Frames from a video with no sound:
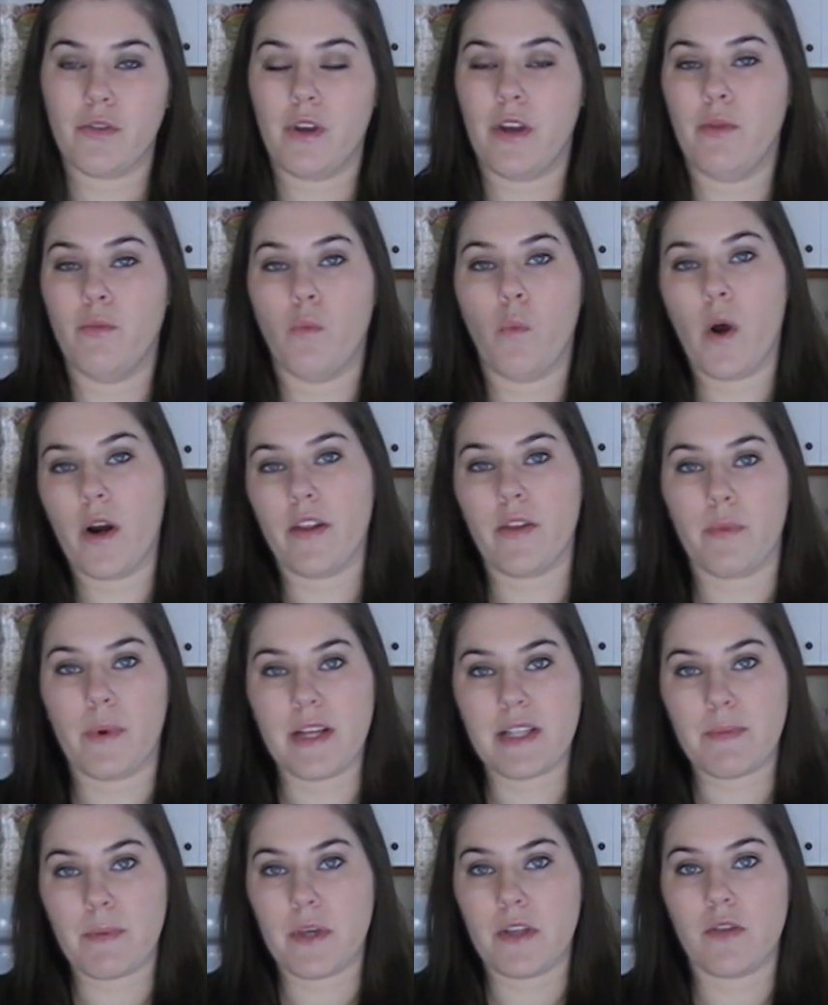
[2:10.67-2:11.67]
In one of the
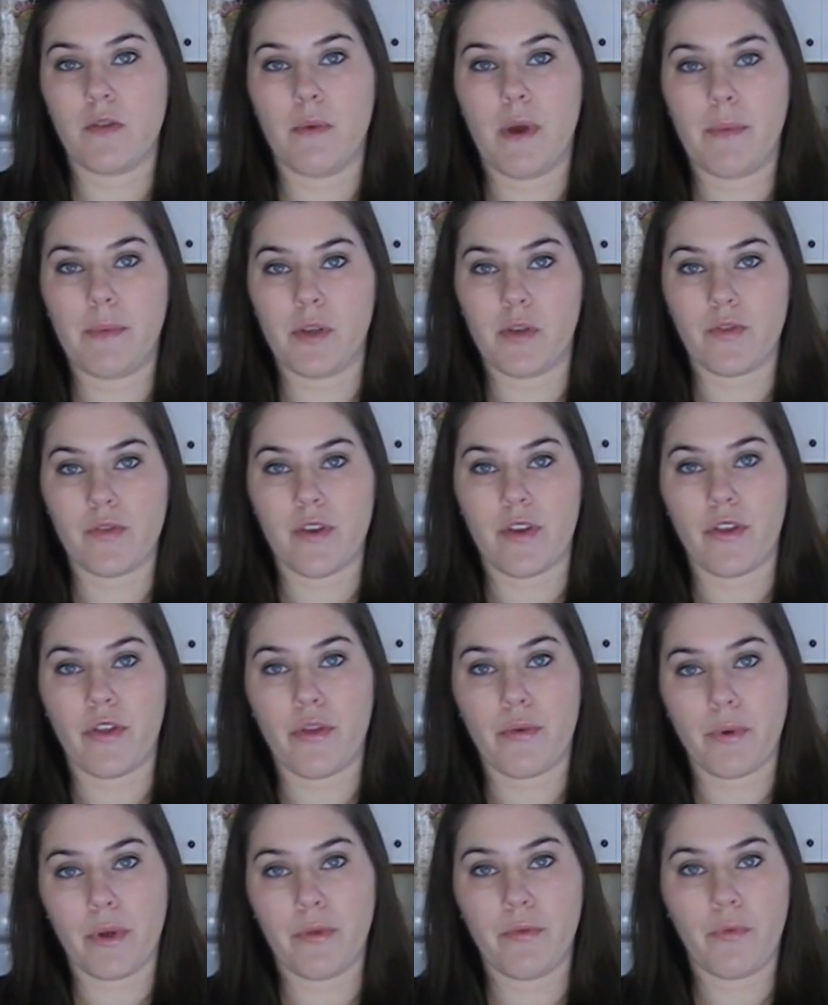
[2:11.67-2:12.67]
recipes you might be using
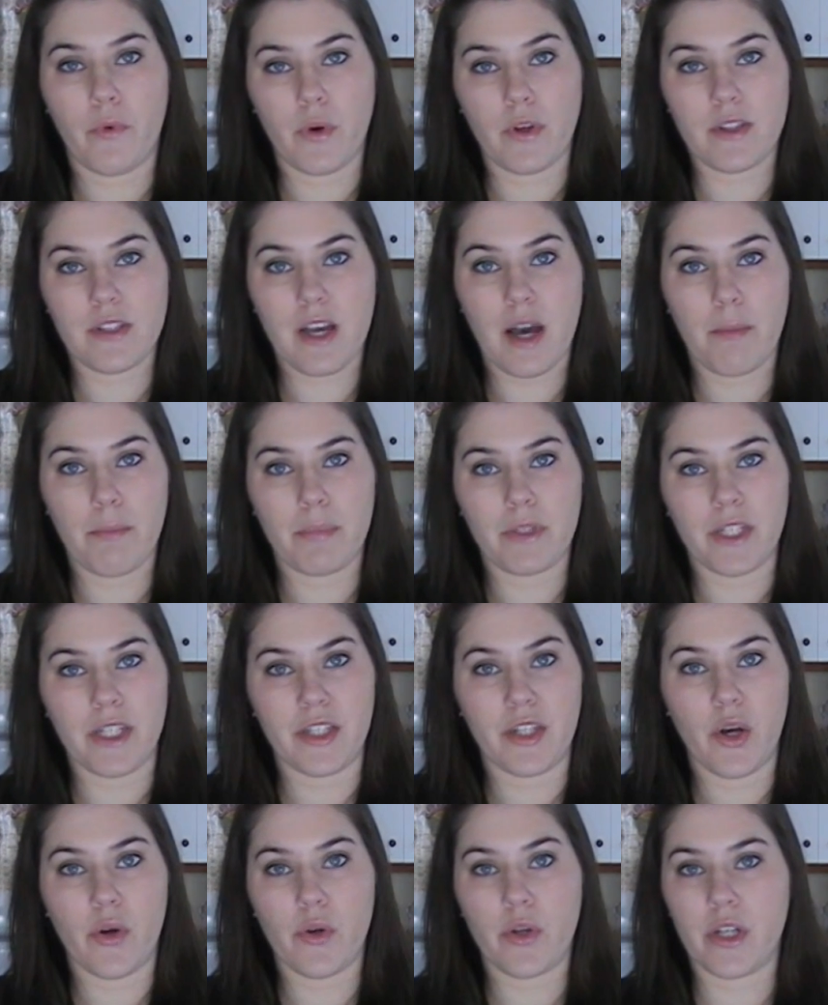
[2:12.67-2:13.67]
3/4 cup
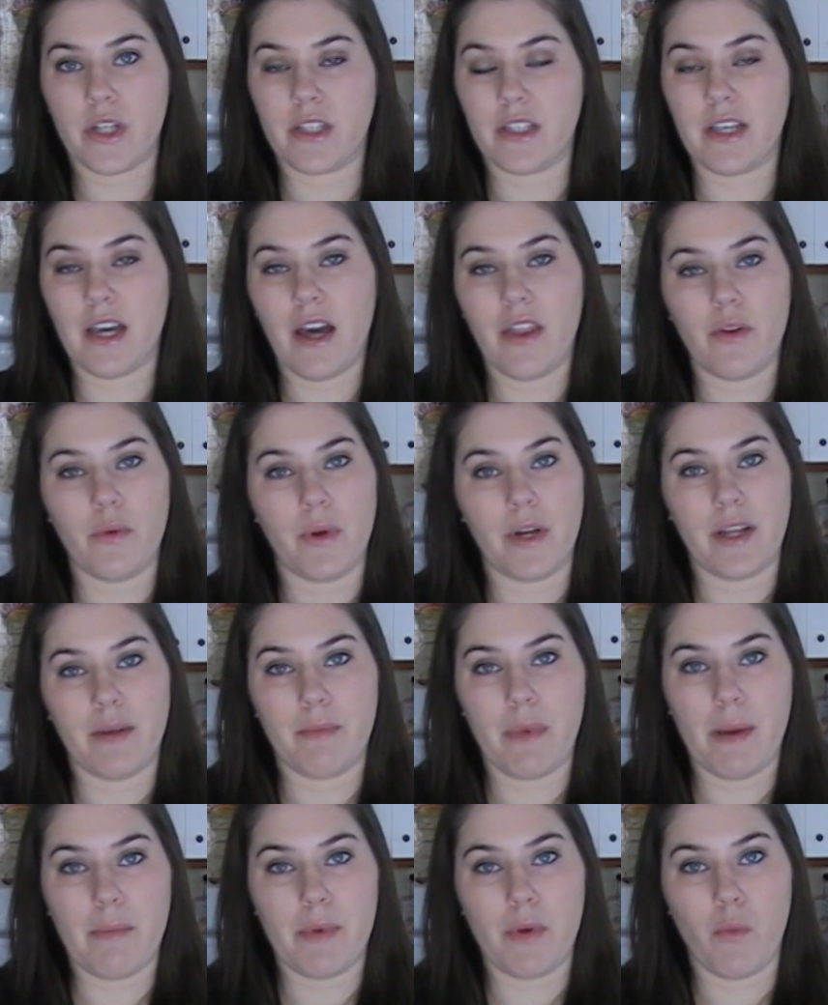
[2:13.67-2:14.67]
plain yogurt, and the other one it
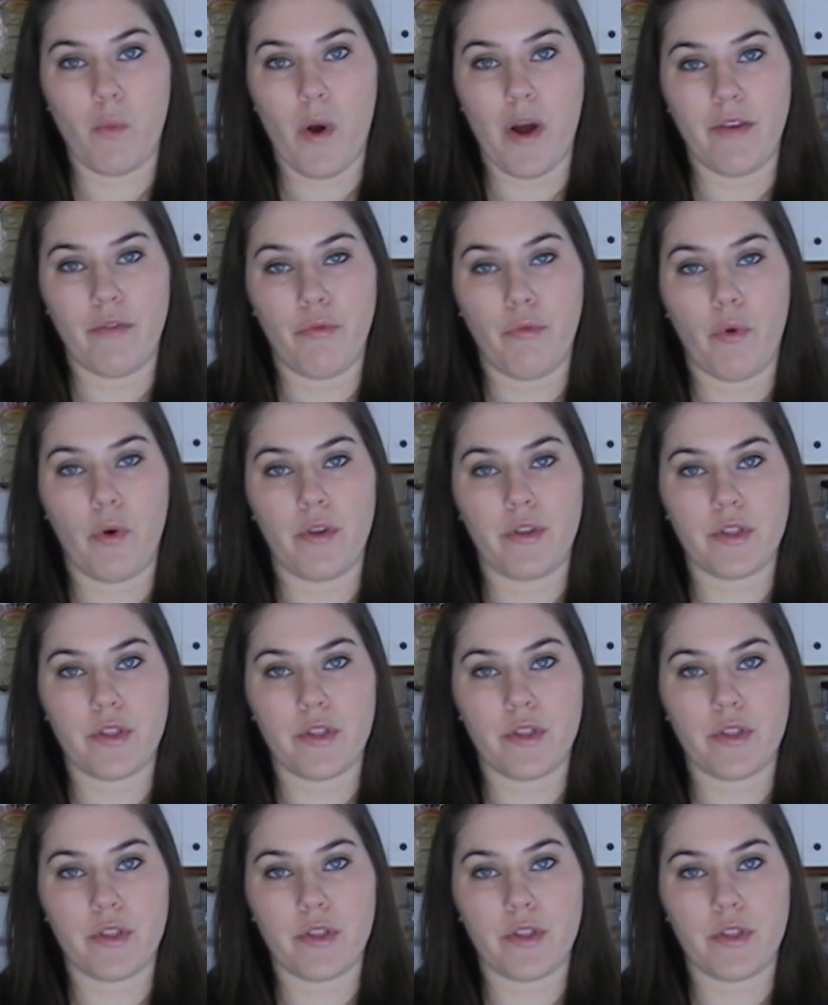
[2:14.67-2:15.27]
might be 1/4.